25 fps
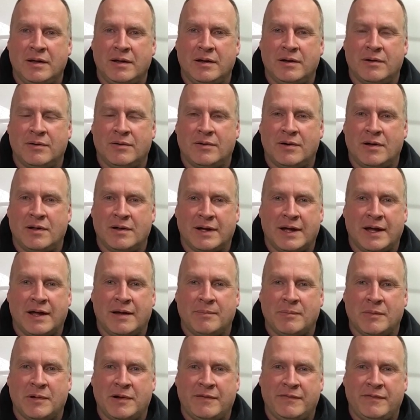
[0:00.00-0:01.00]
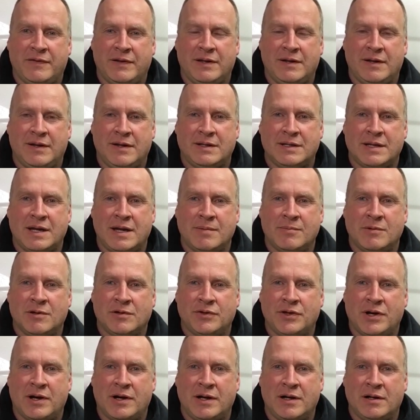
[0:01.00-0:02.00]
I'll get my VE table
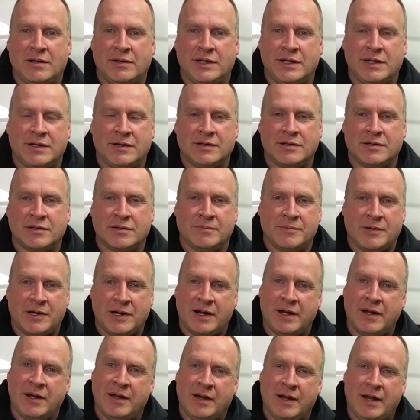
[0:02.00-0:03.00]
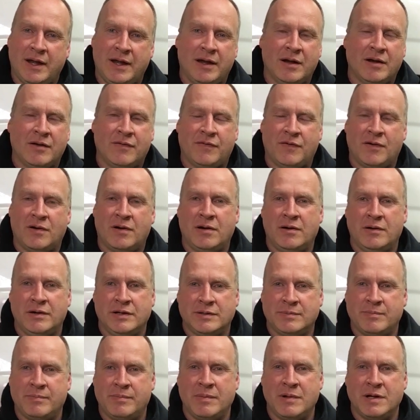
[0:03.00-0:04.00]
dialed in so my AFR
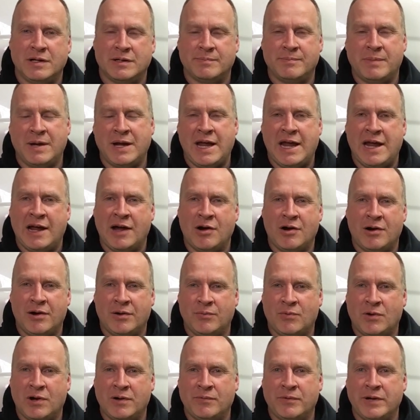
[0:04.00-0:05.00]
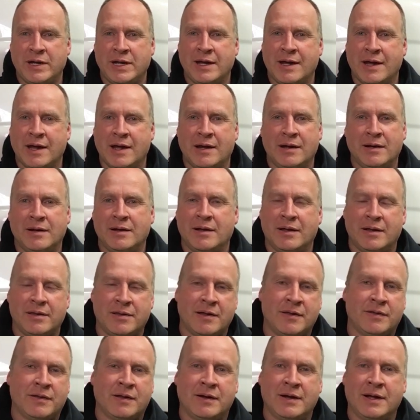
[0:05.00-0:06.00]
is bang on one weekend, and
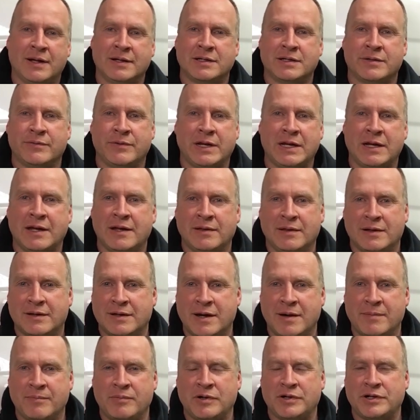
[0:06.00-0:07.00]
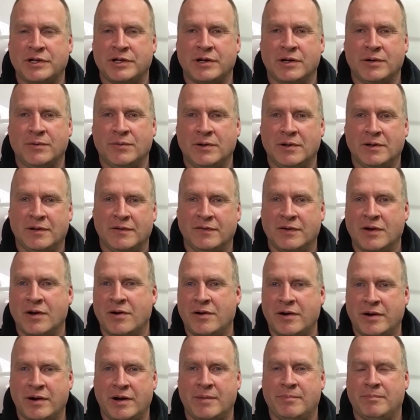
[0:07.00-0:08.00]
then the next weekend the temperature will have
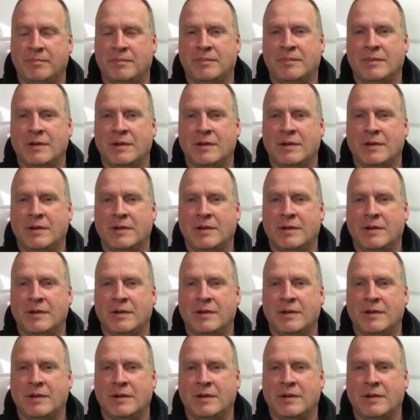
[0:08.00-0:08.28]
gone up